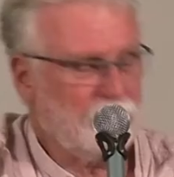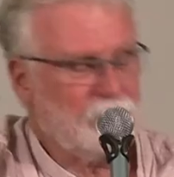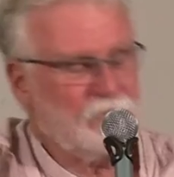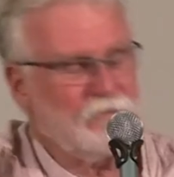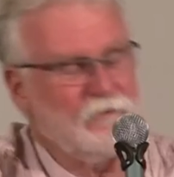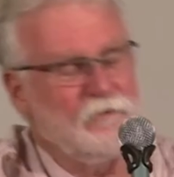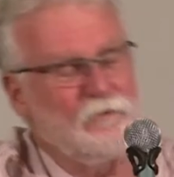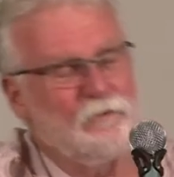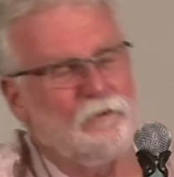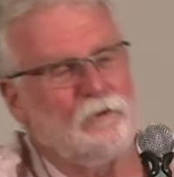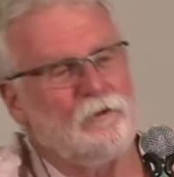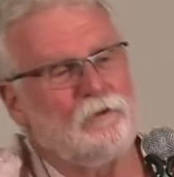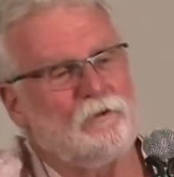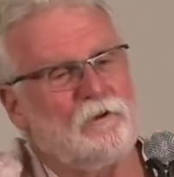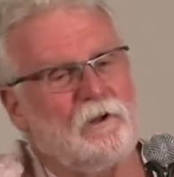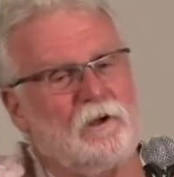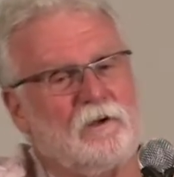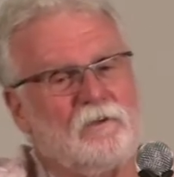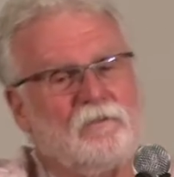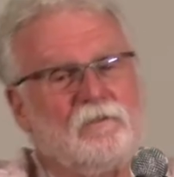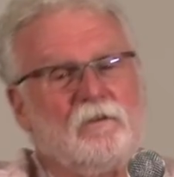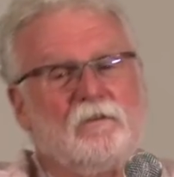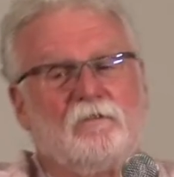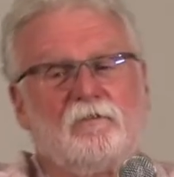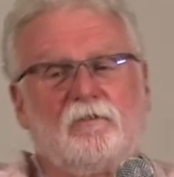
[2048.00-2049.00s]
in
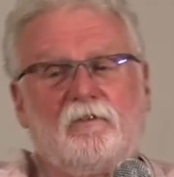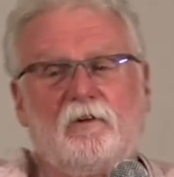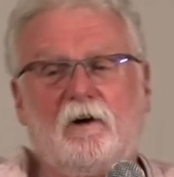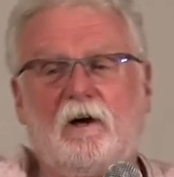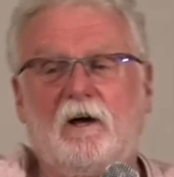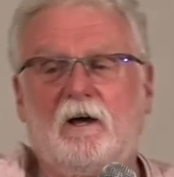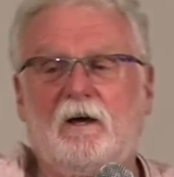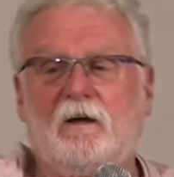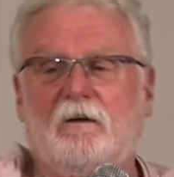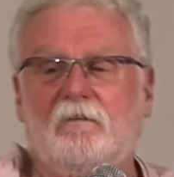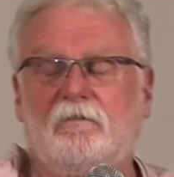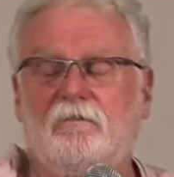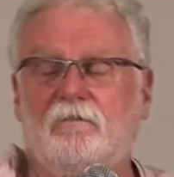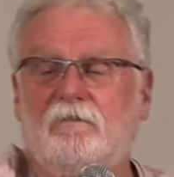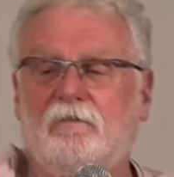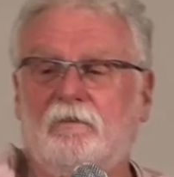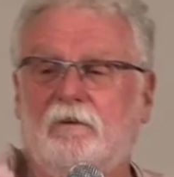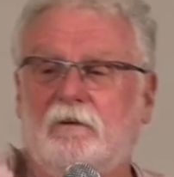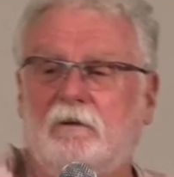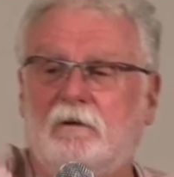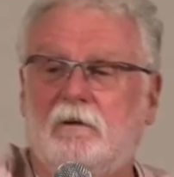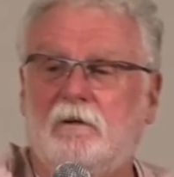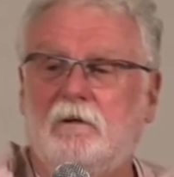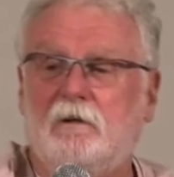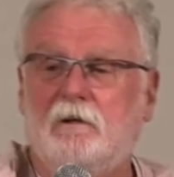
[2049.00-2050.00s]
2005,
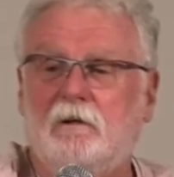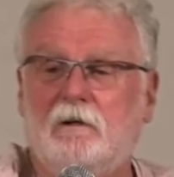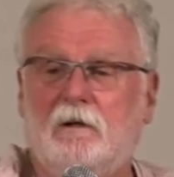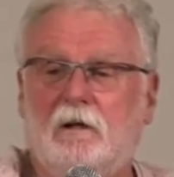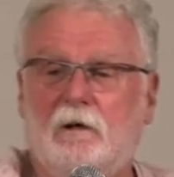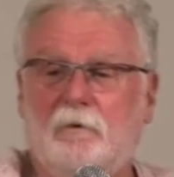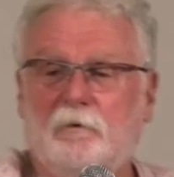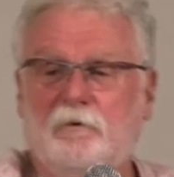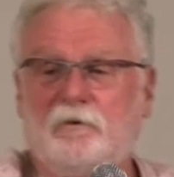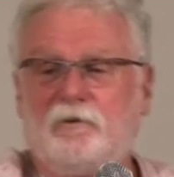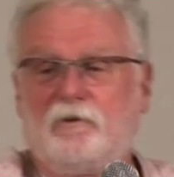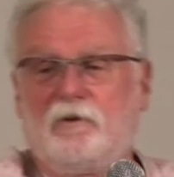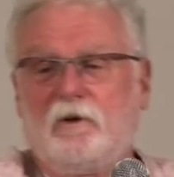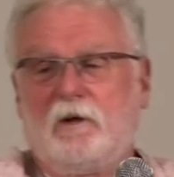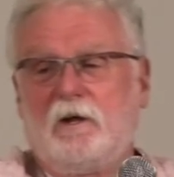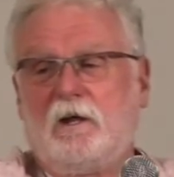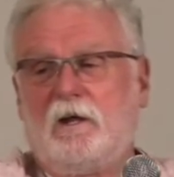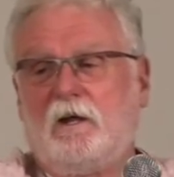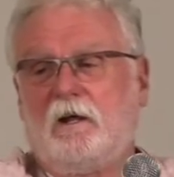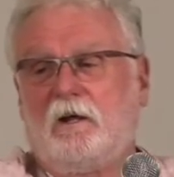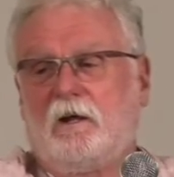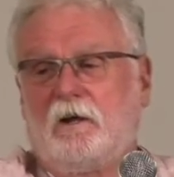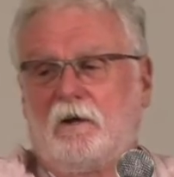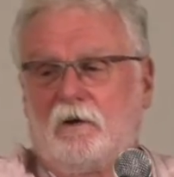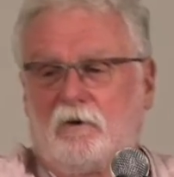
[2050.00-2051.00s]
I was
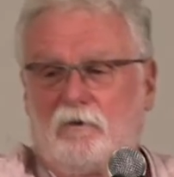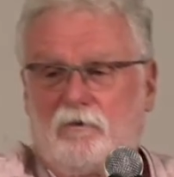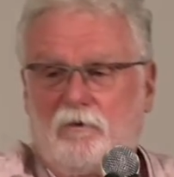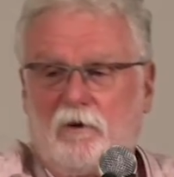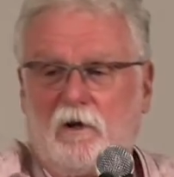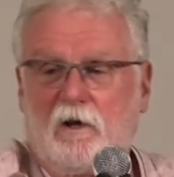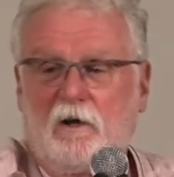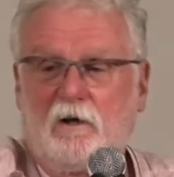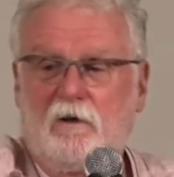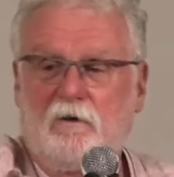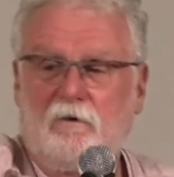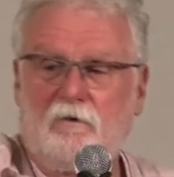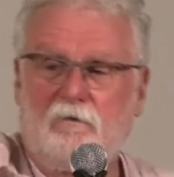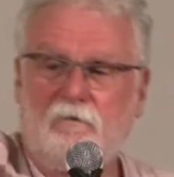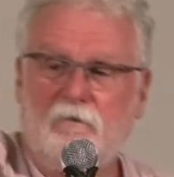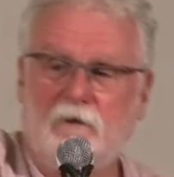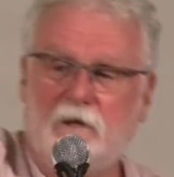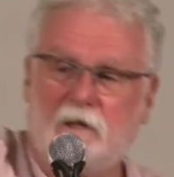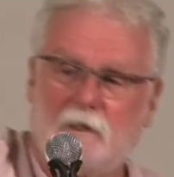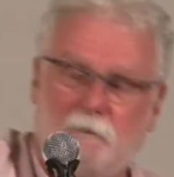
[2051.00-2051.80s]
singing at a drug rehab